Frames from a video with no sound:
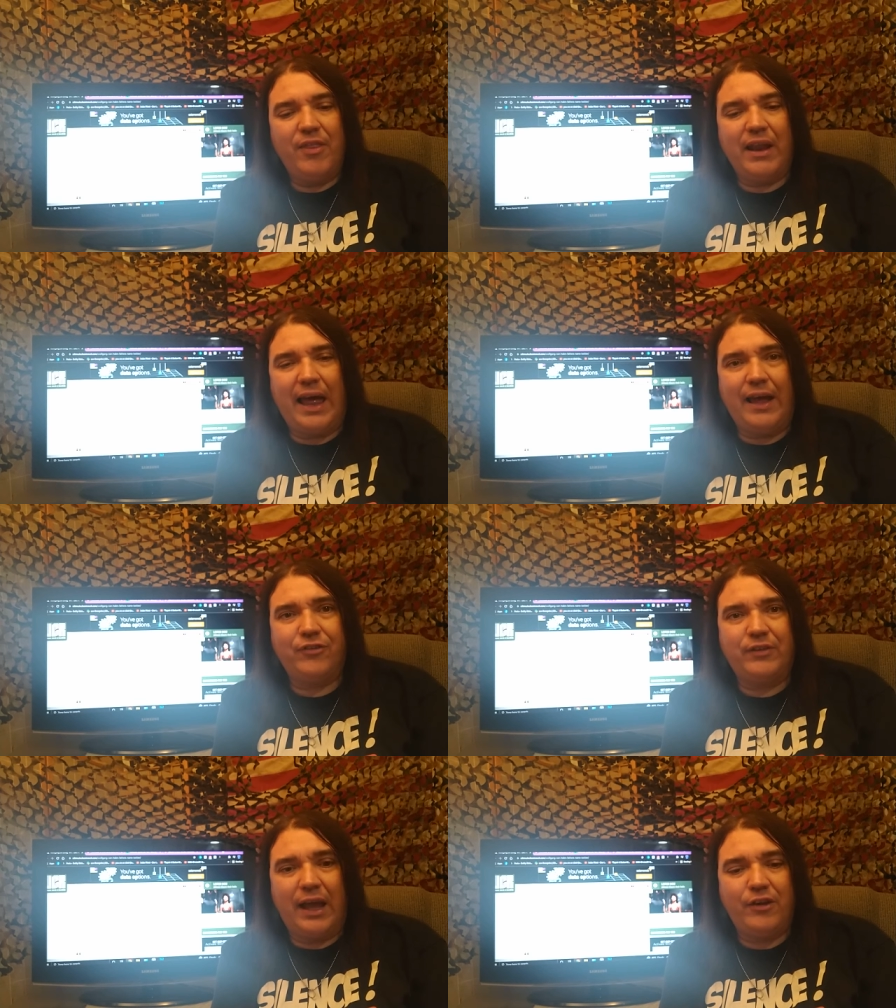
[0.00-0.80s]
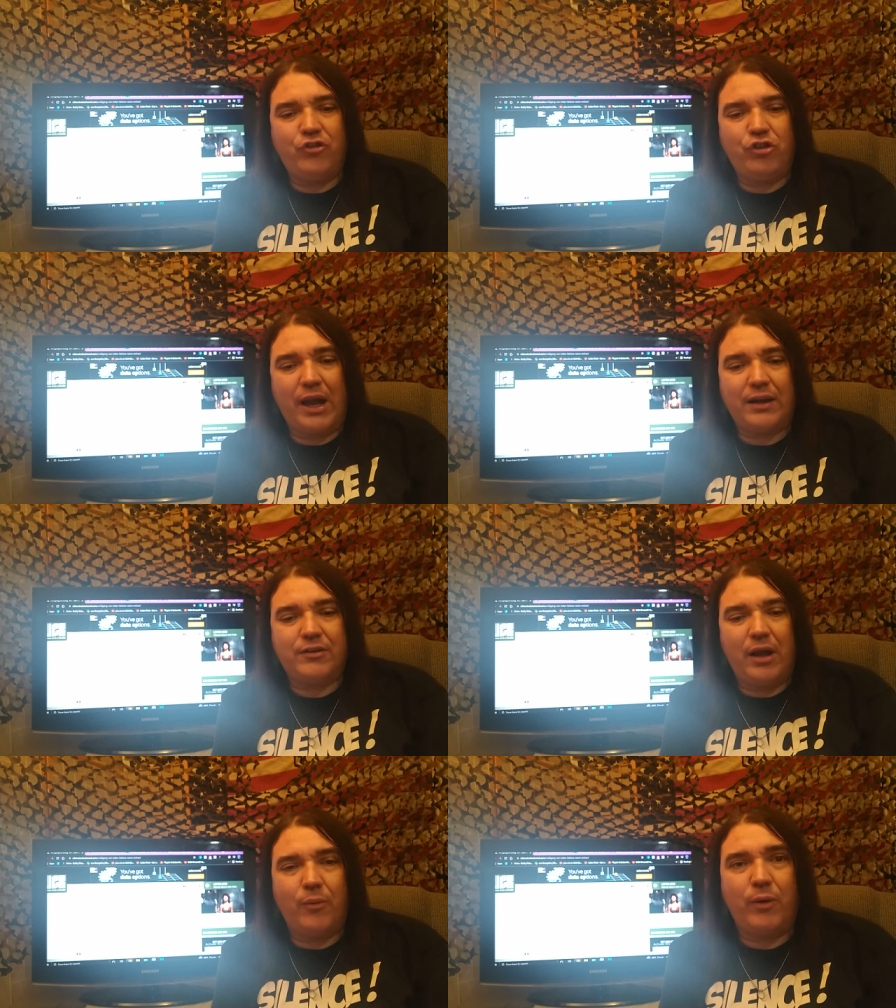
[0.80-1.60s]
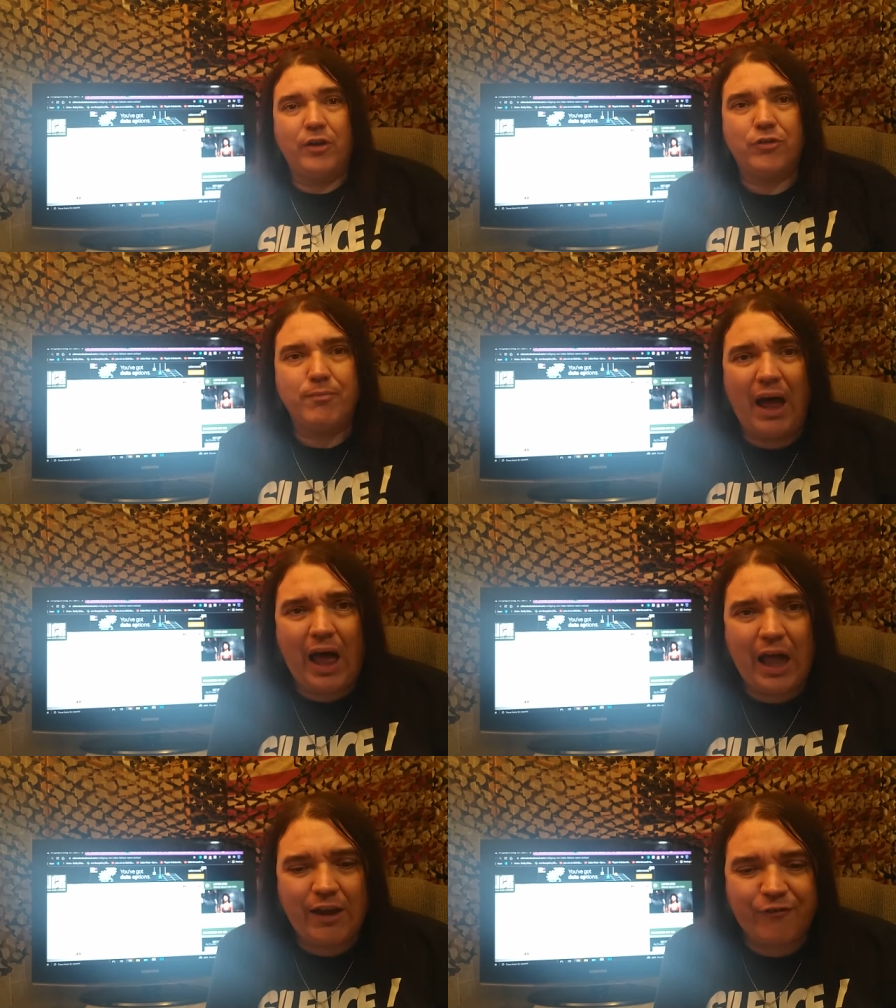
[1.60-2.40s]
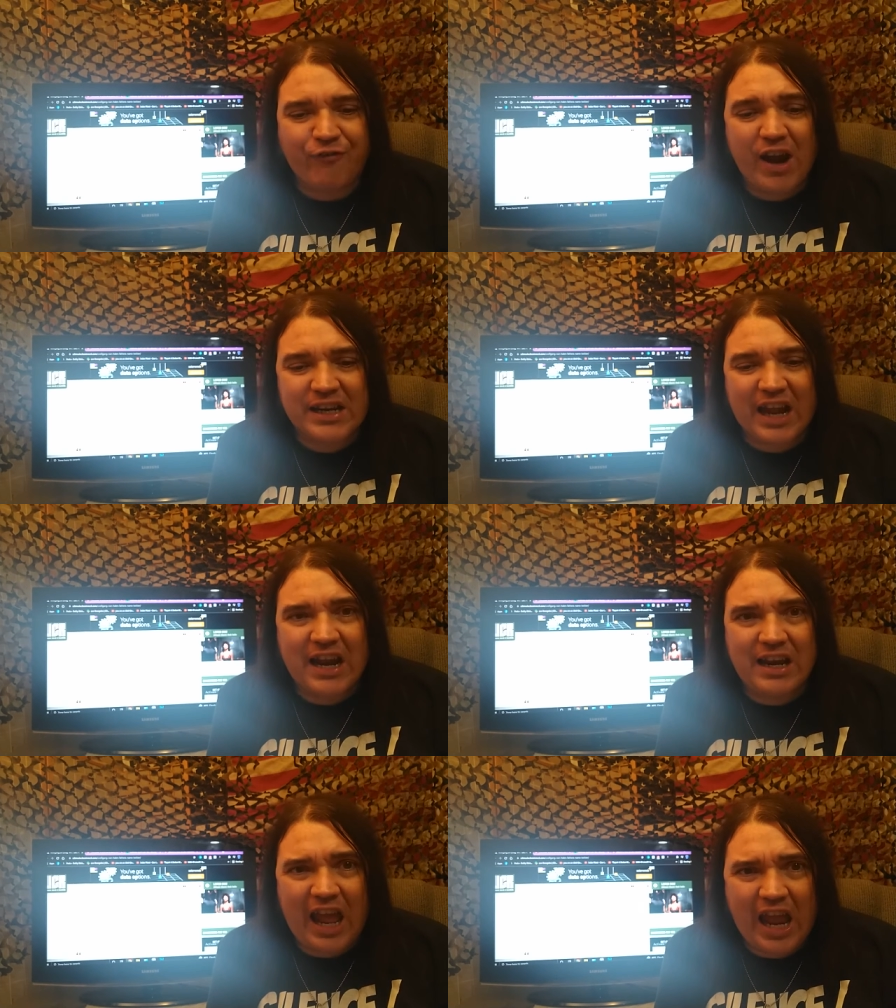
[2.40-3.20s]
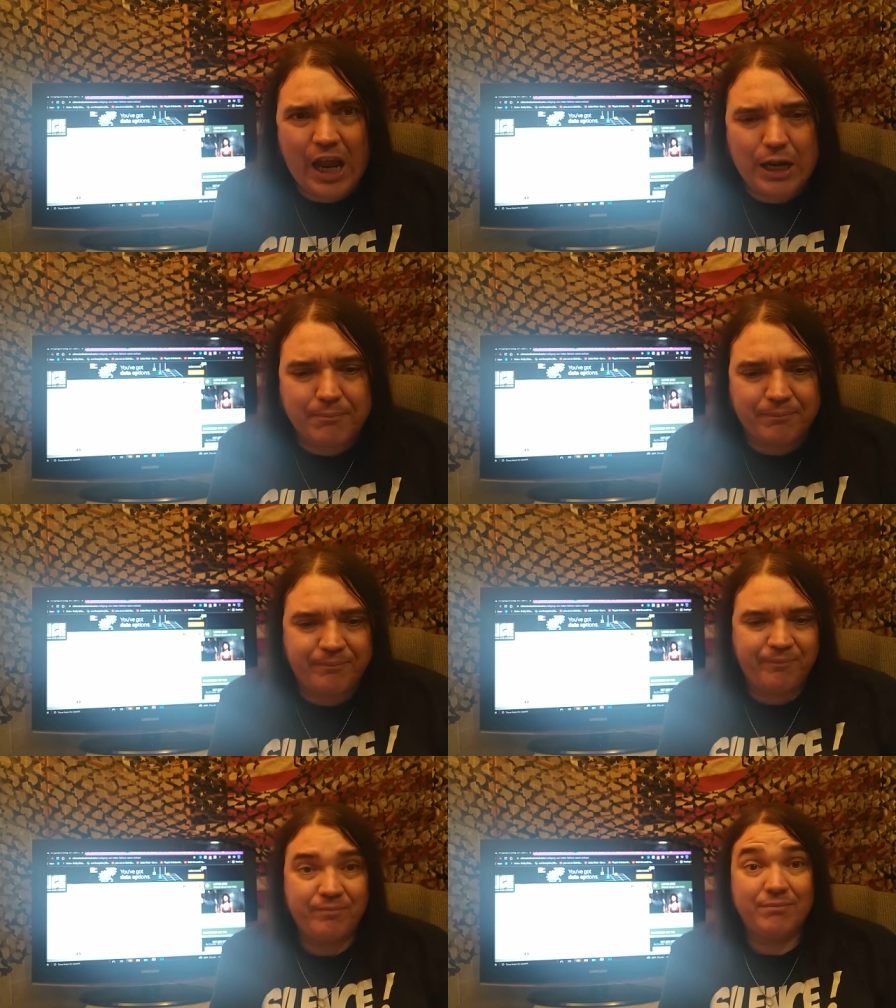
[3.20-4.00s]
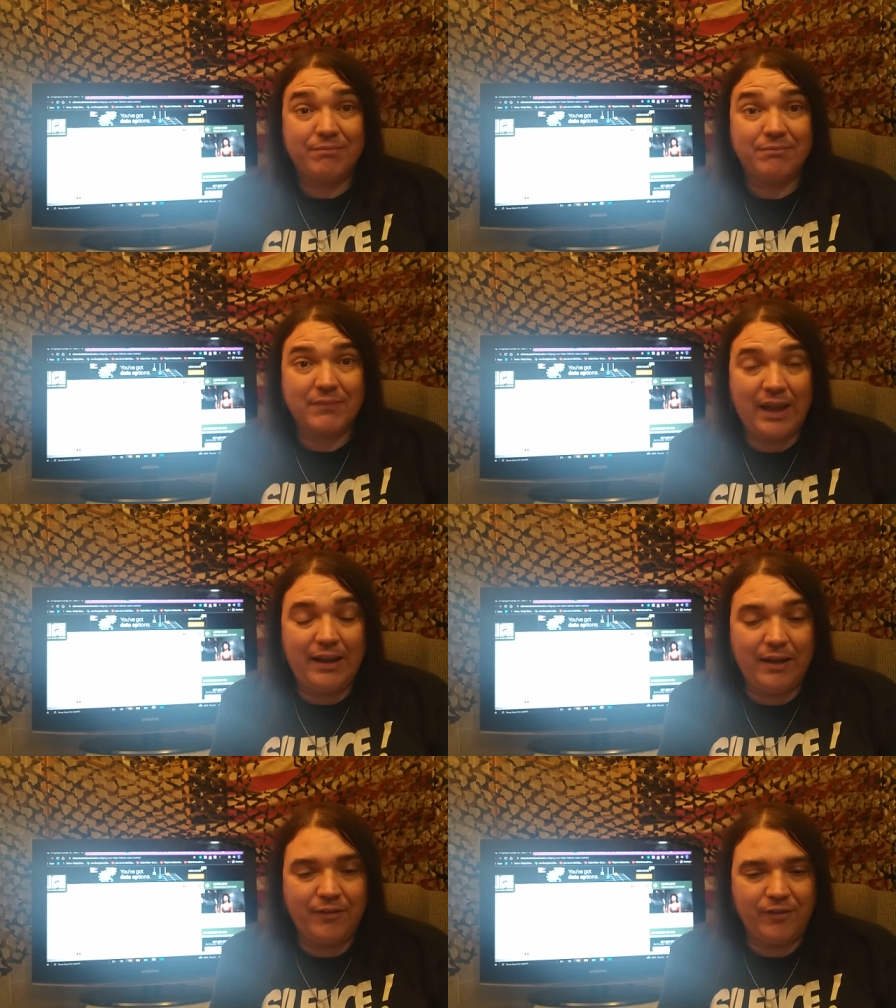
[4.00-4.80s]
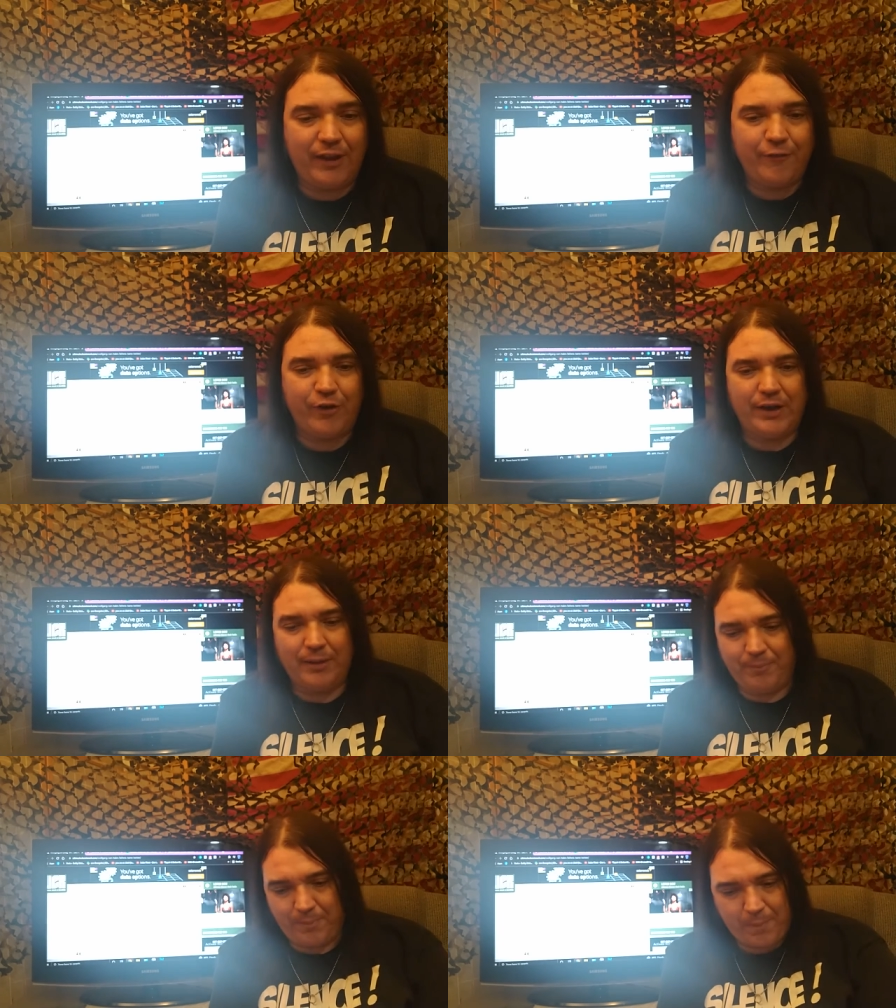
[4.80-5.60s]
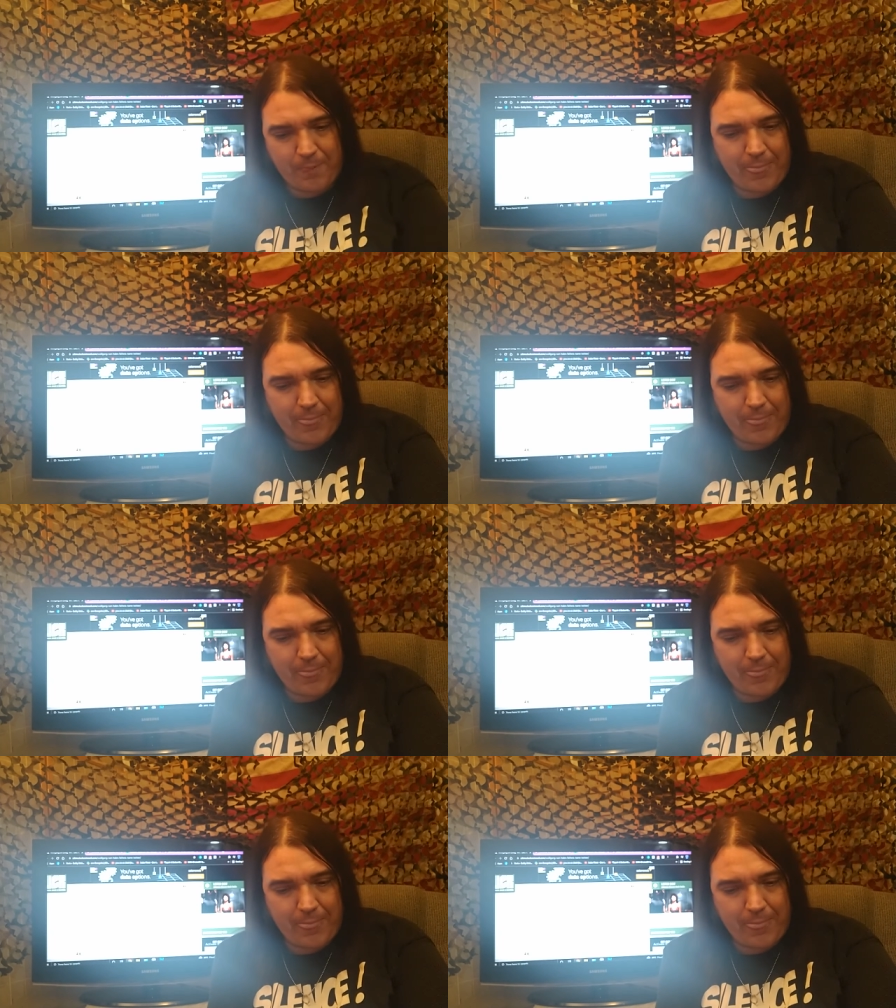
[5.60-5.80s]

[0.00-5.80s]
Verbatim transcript: The last I checked, it was my freaking name! He didn't say freaking.